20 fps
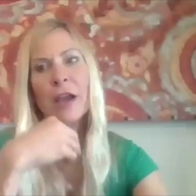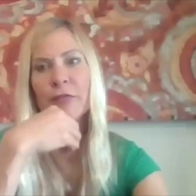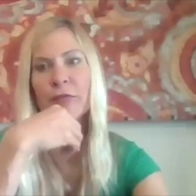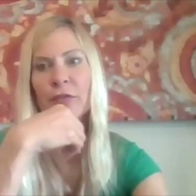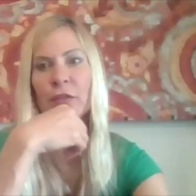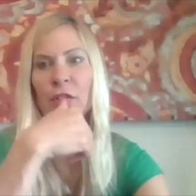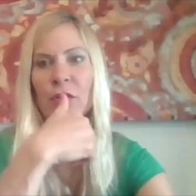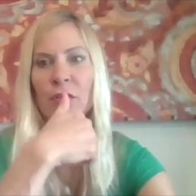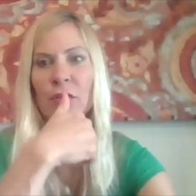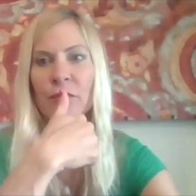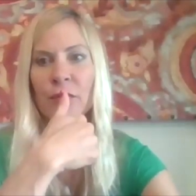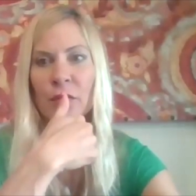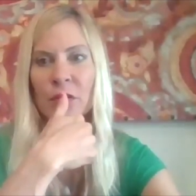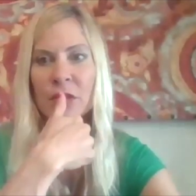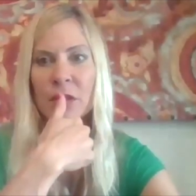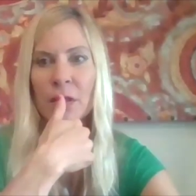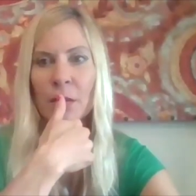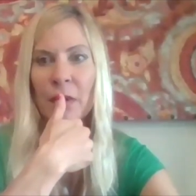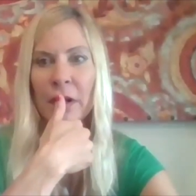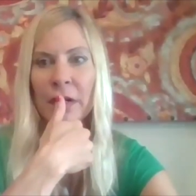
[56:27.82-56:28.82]
for
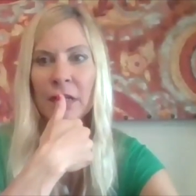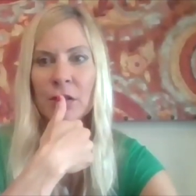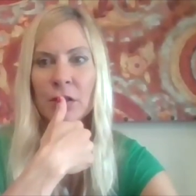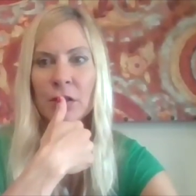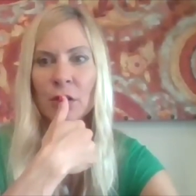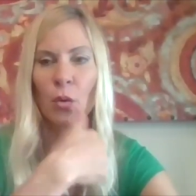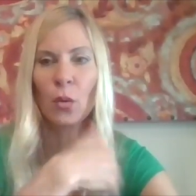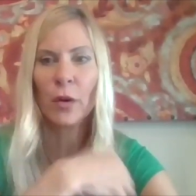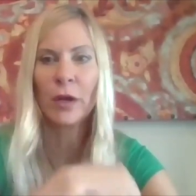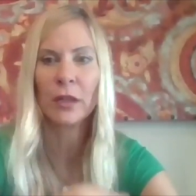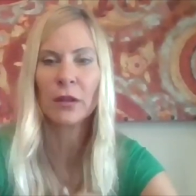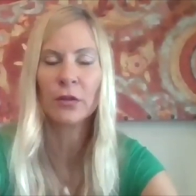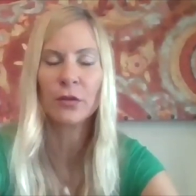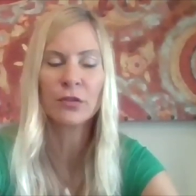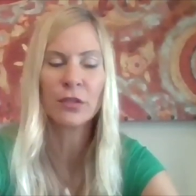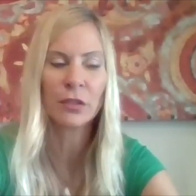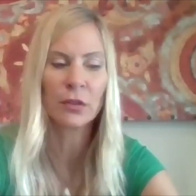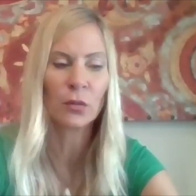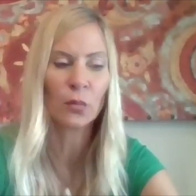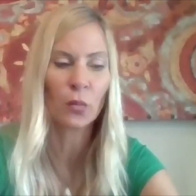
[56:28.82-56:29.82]
somebody to quit
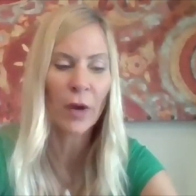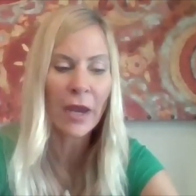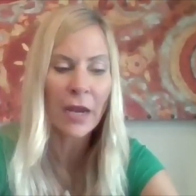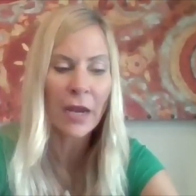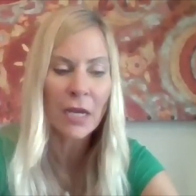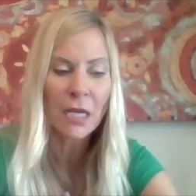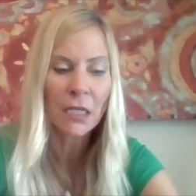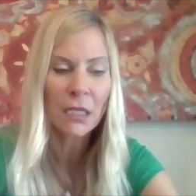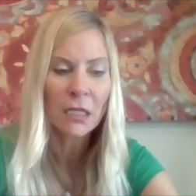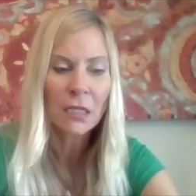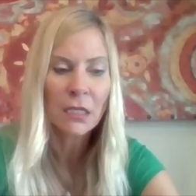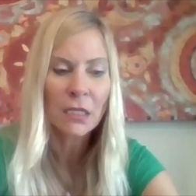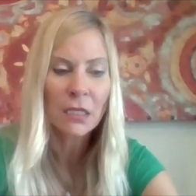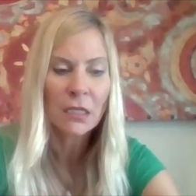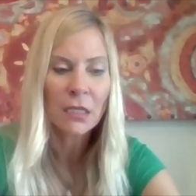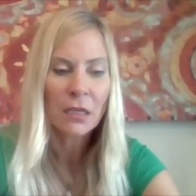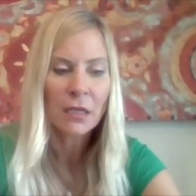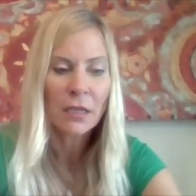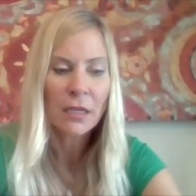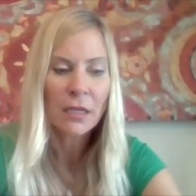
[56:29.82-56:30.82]
losing the weight
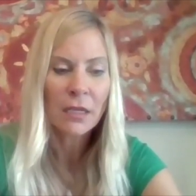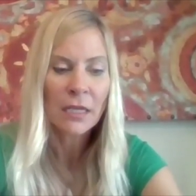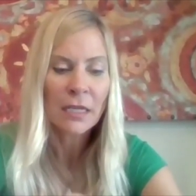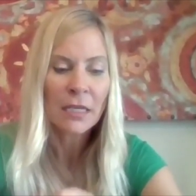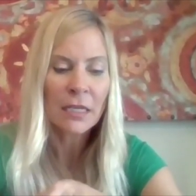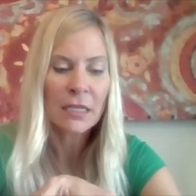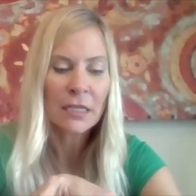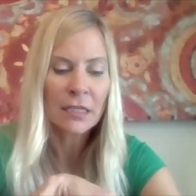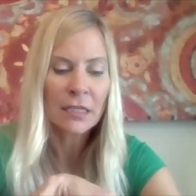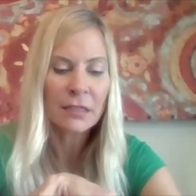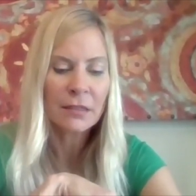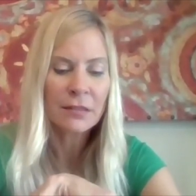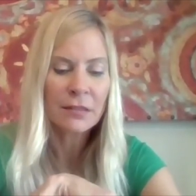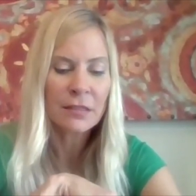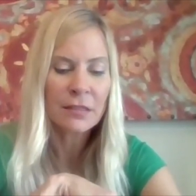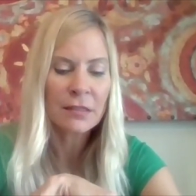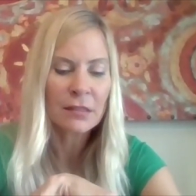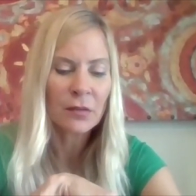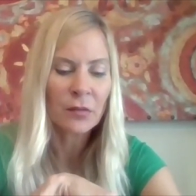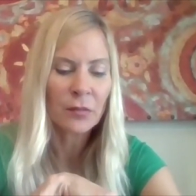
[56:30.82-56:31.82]

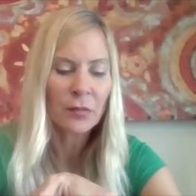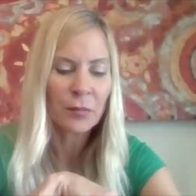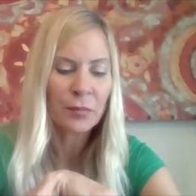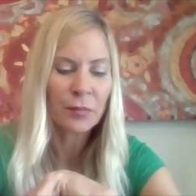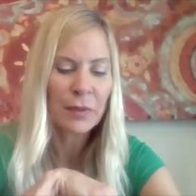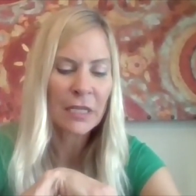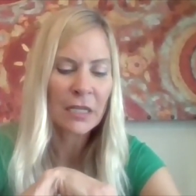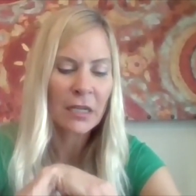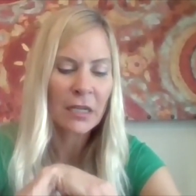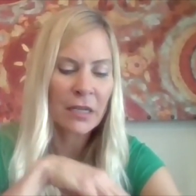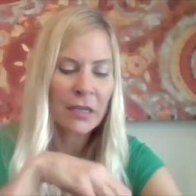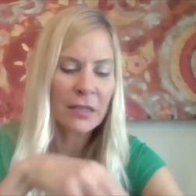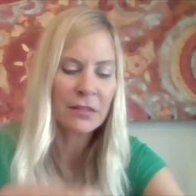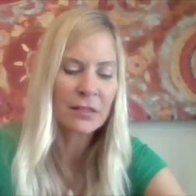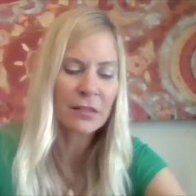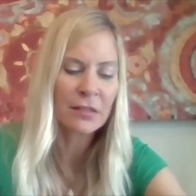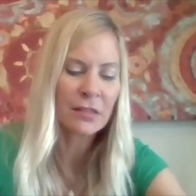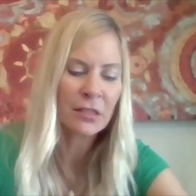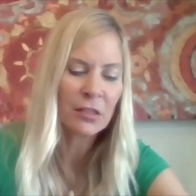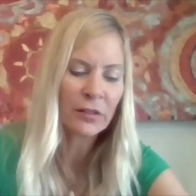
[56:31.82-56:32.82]
is
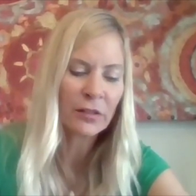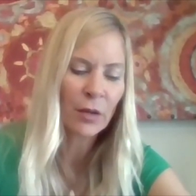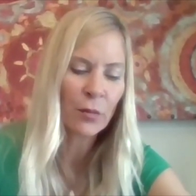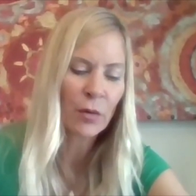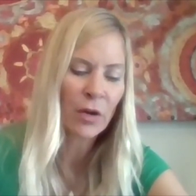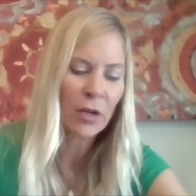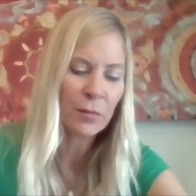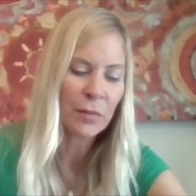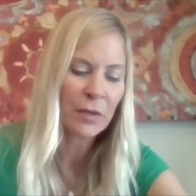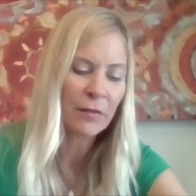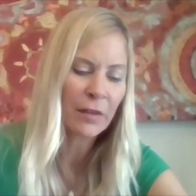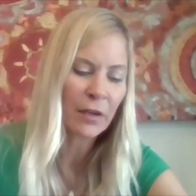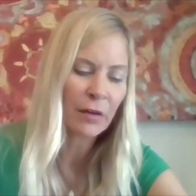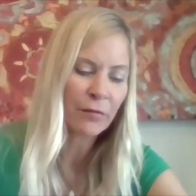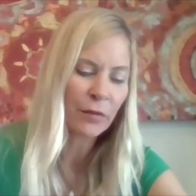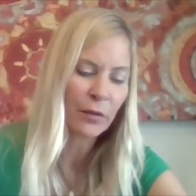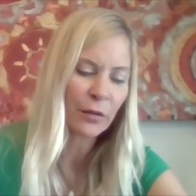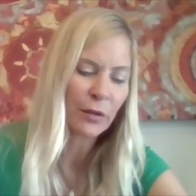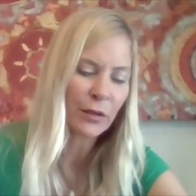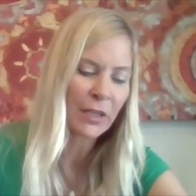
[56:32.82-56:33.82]
because, you know, they want to be there
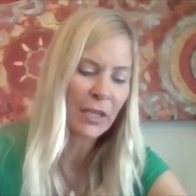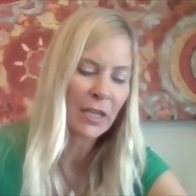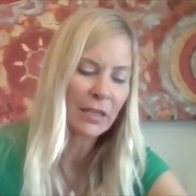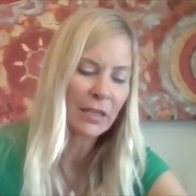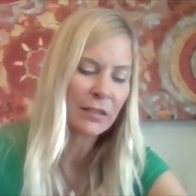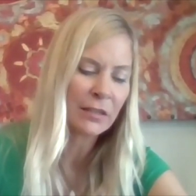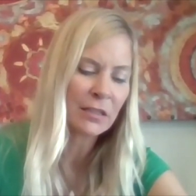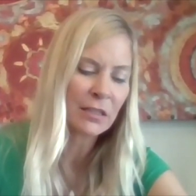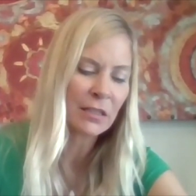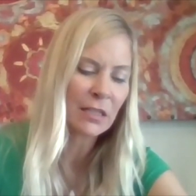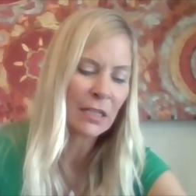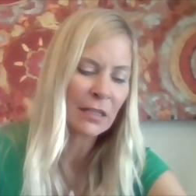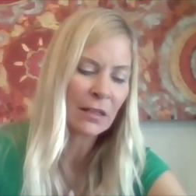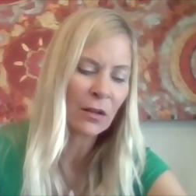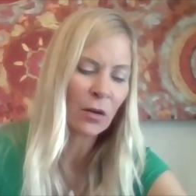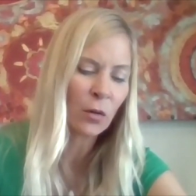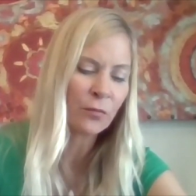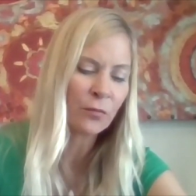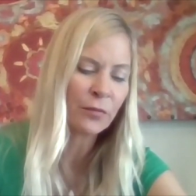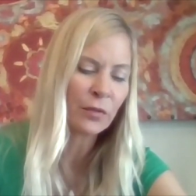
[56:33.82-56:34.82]
for their kids. And
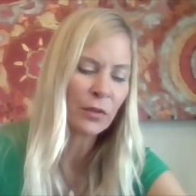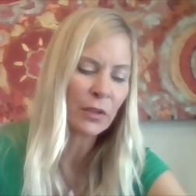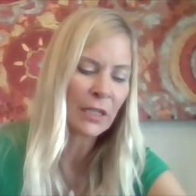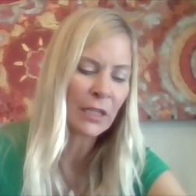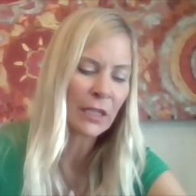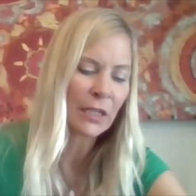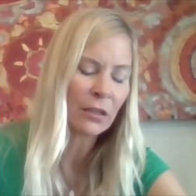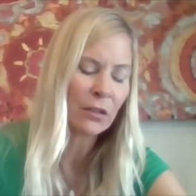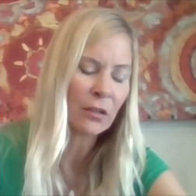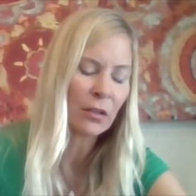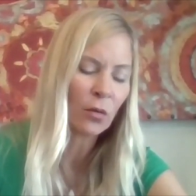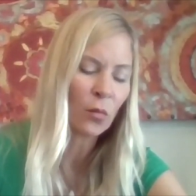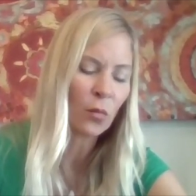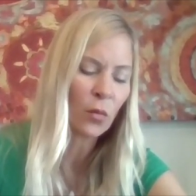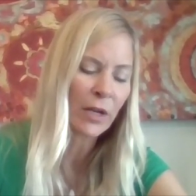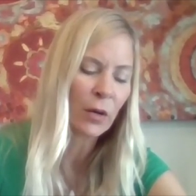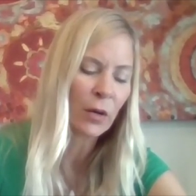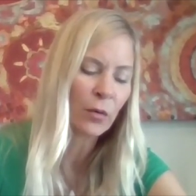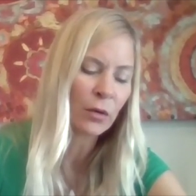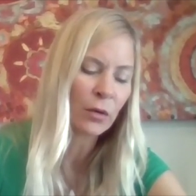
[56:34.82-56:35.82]
hopefully, you know,
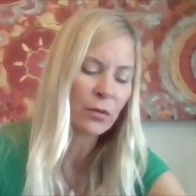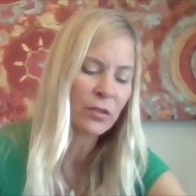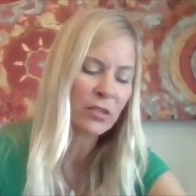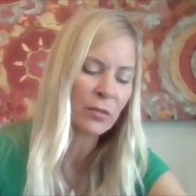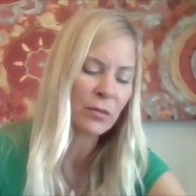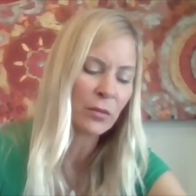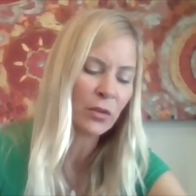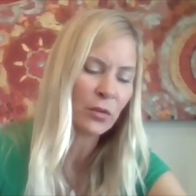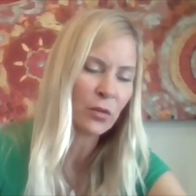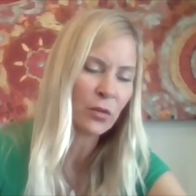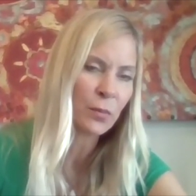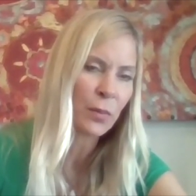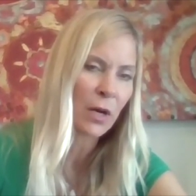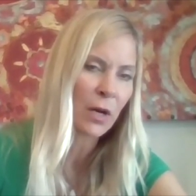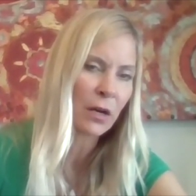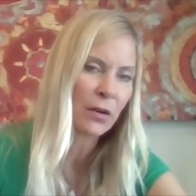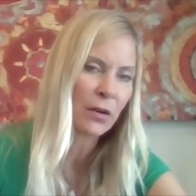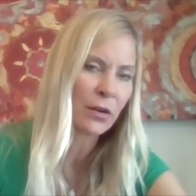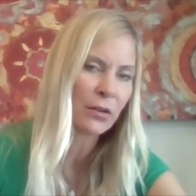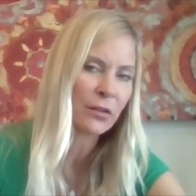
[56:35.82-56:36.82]
when work with someone whose
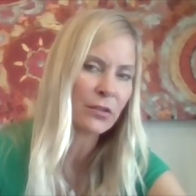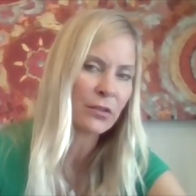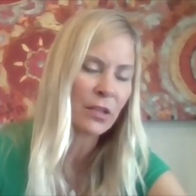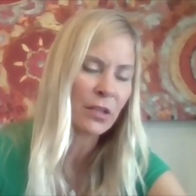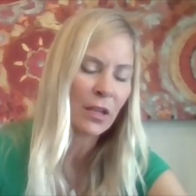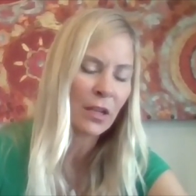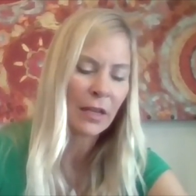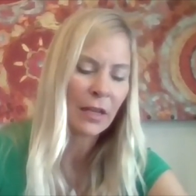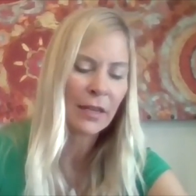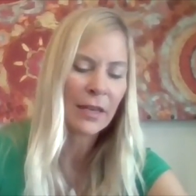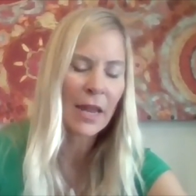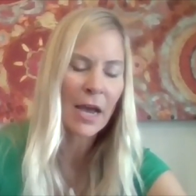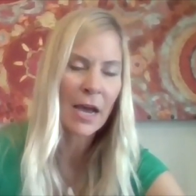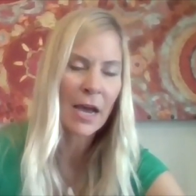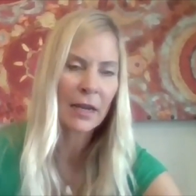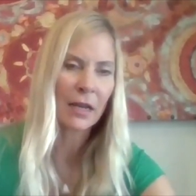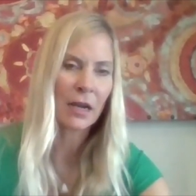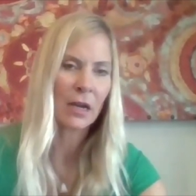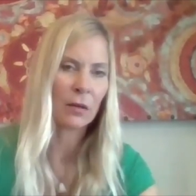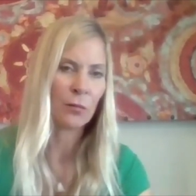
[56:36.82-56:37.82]
partner's
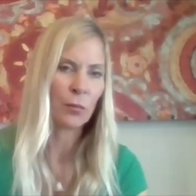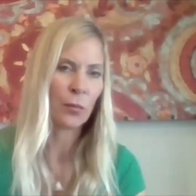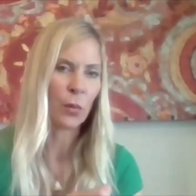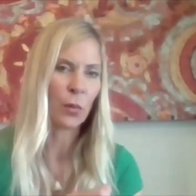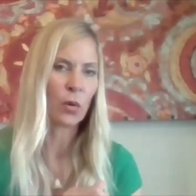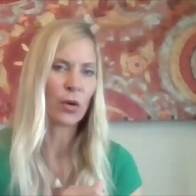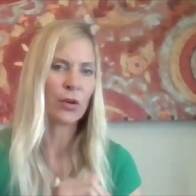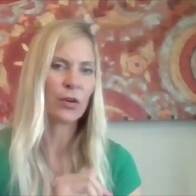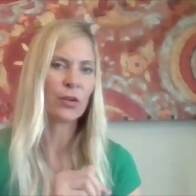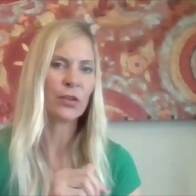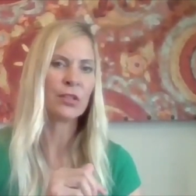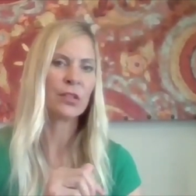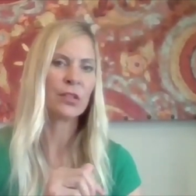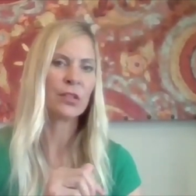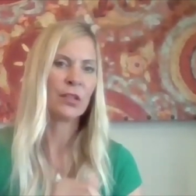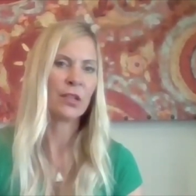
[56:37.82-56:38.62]
not on board,